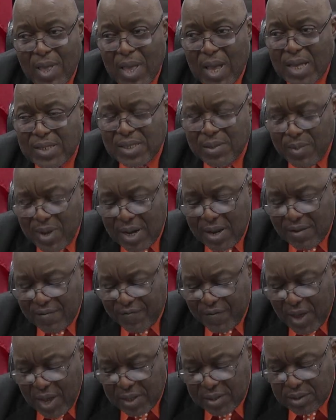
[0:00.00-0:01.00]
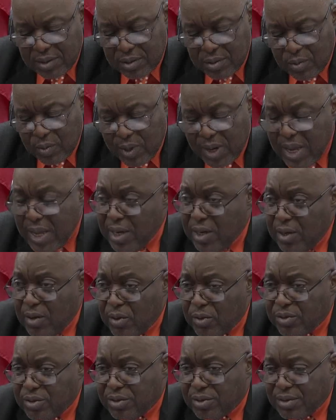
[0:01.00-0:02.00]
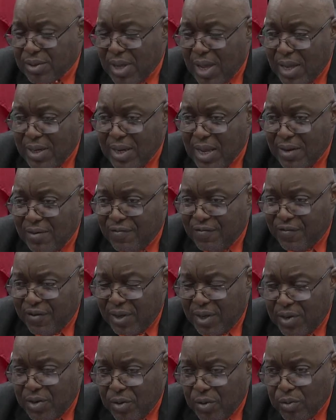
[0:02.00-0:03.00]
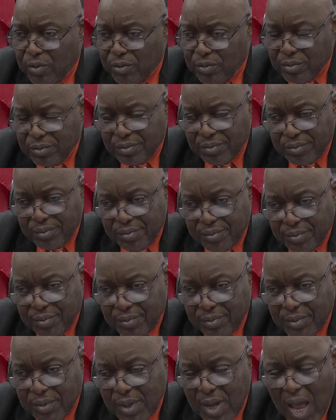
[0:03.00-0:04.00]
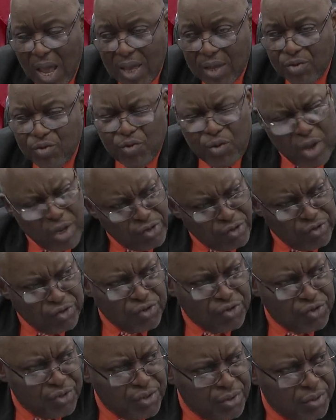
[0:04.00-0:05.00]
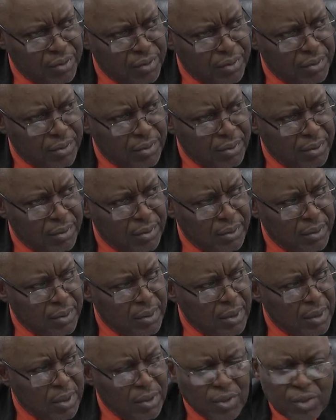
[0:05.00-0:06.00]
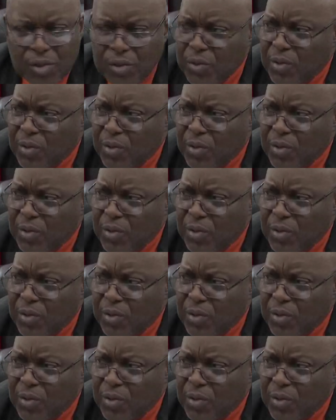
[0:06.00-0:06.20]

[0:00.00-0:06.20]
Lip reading: As a matter of fact, when I looked at that video, I cringed to